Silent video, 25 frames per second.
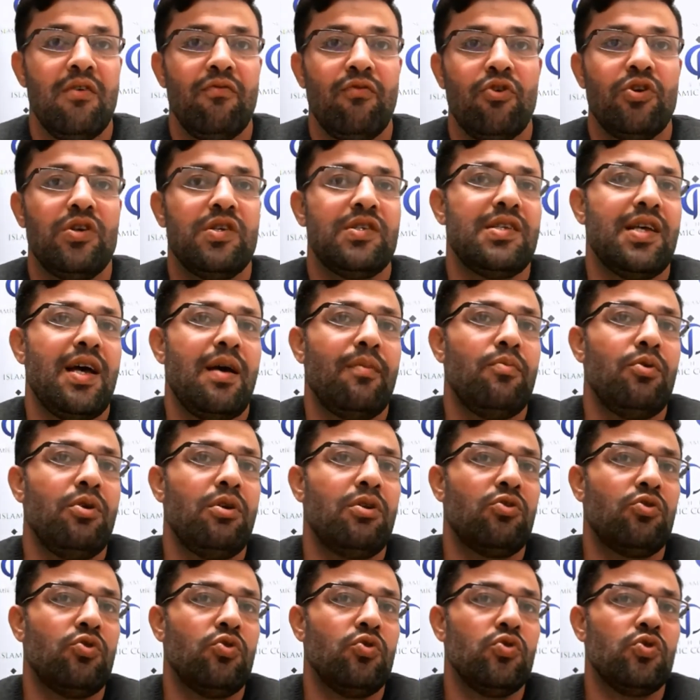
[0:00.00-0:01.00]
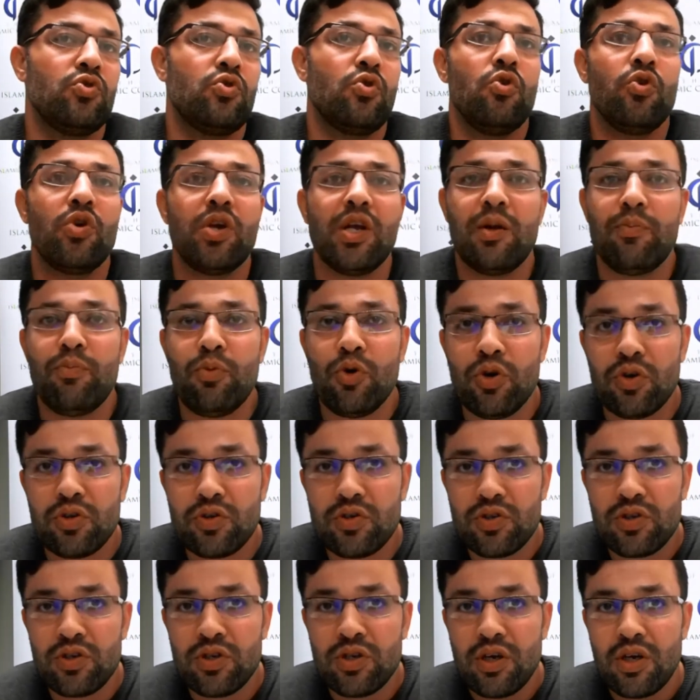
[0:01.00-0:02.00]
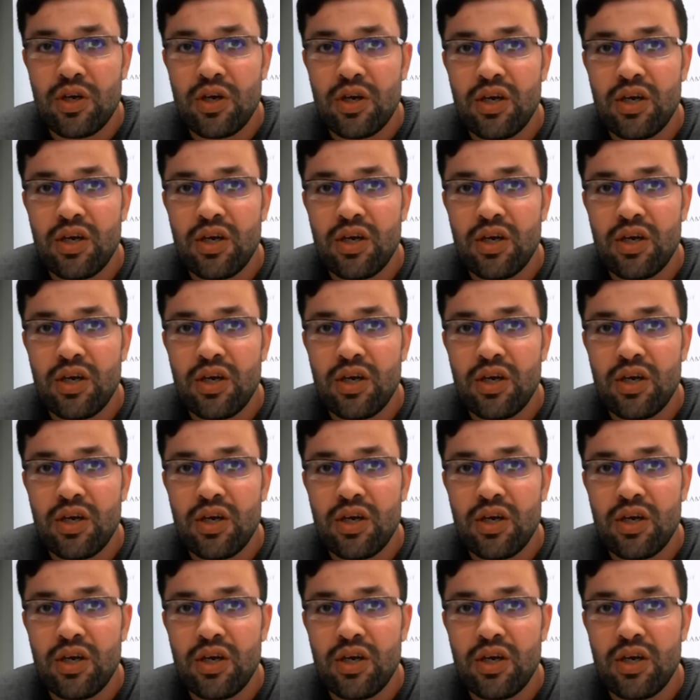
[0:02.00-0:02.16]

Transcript: for example, to use Google Books,